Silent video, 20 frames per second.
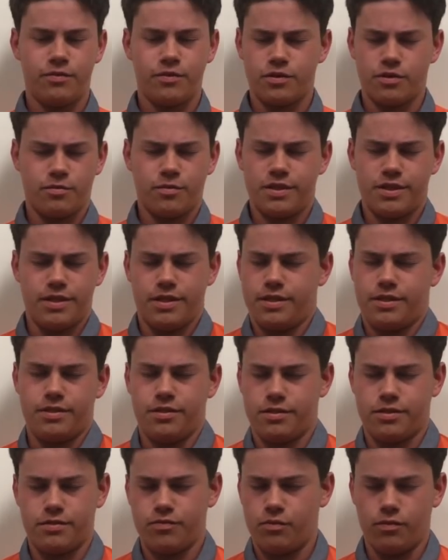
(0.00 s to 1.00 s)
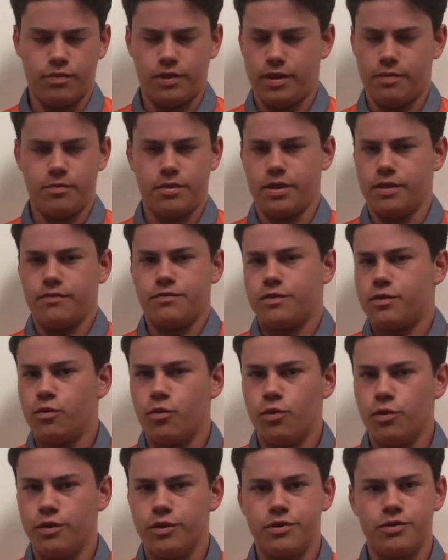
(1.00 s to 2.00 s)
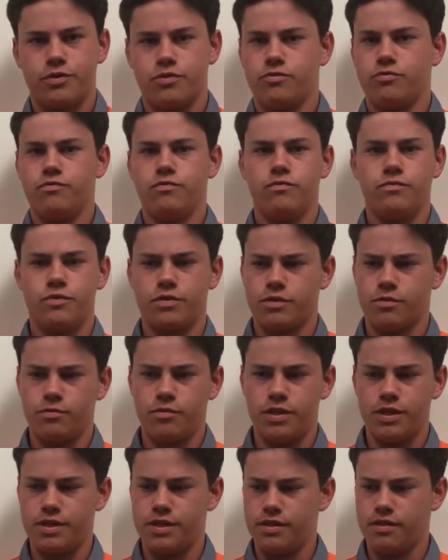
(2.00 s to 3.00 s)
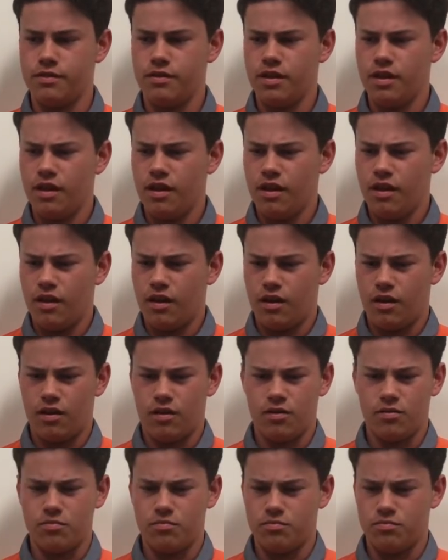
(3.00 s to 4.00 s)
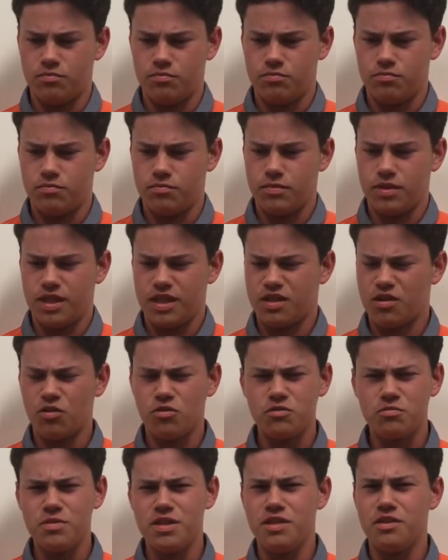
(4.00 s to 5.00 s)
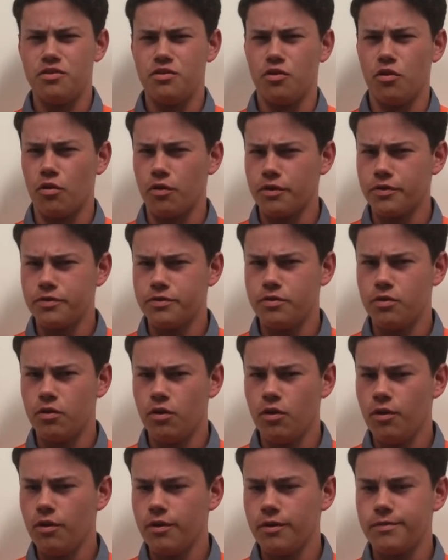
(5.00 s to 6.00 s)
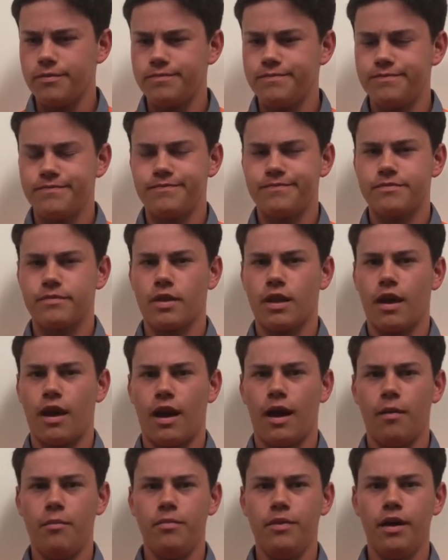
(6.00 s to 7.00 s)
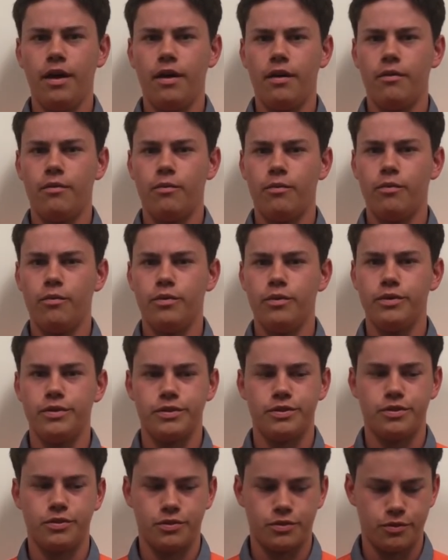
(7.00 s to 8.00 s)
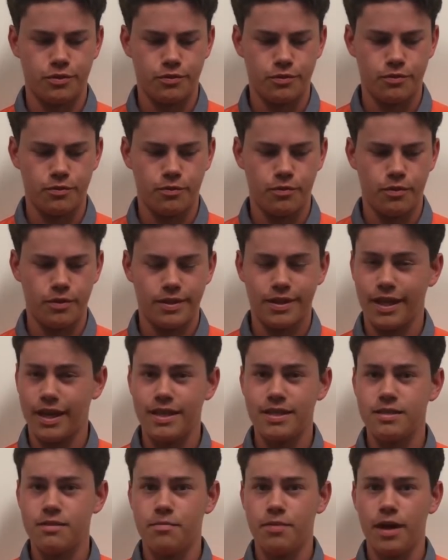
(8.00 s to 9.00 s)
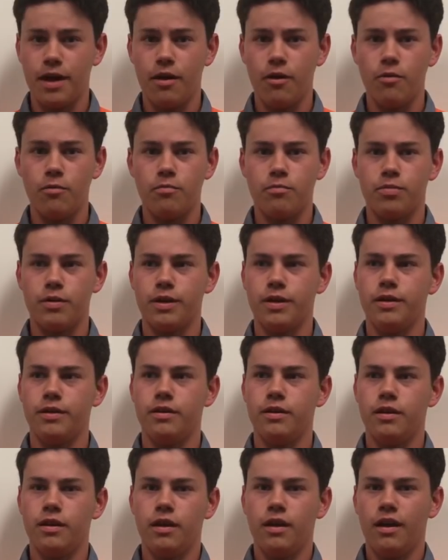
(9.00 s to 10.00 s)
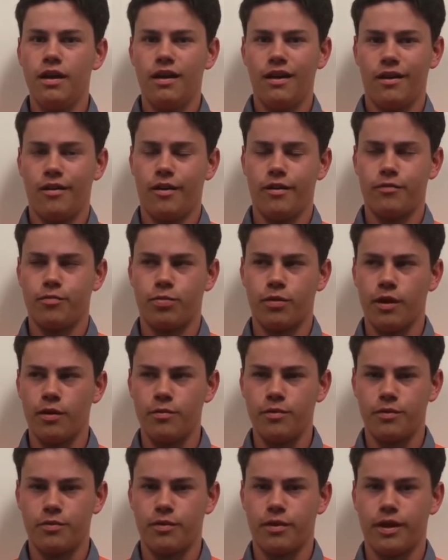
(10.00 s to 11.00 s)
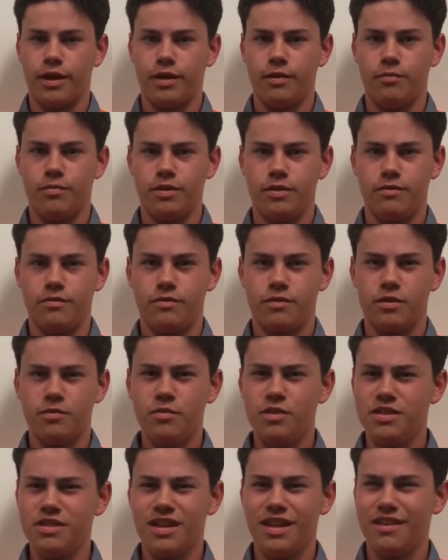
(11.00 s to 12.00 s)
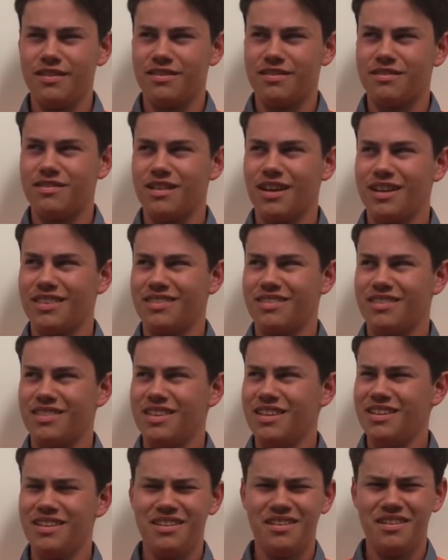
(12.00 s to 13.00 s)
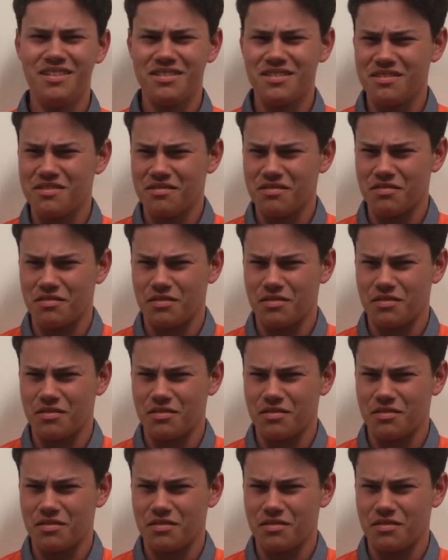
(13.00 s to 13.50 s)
for some reason, he just won't let me give tours. For some reason, he calls me Nard Dog. I'm not really sure what that's about, but I have a problem with Ryan, but for some reason I think he doesn't